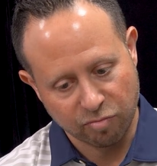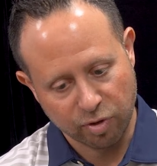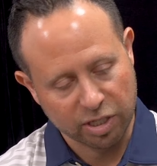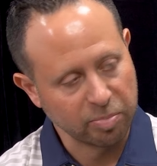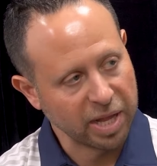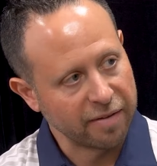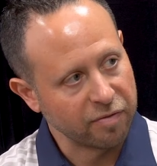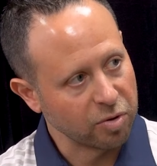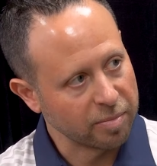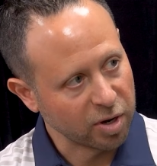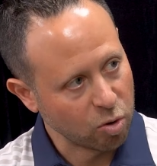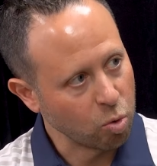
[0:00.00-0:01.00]
risk
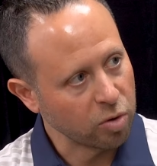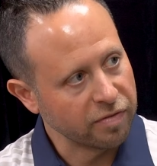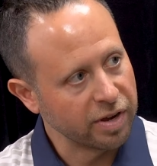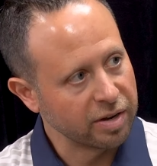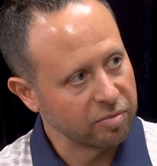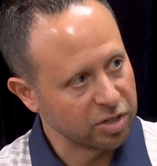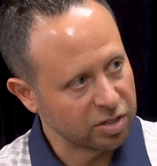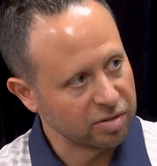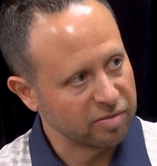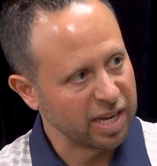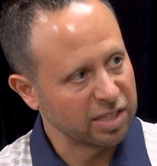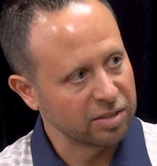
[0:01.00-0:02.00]
platform, a core fund, which
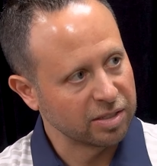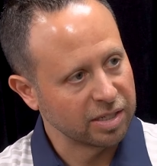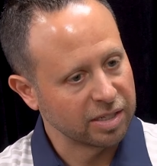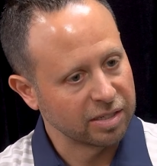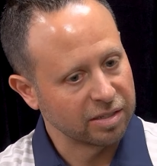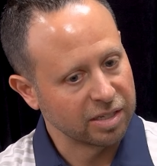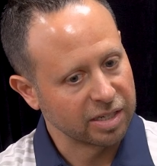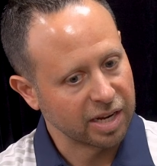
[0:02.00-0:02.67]
invests in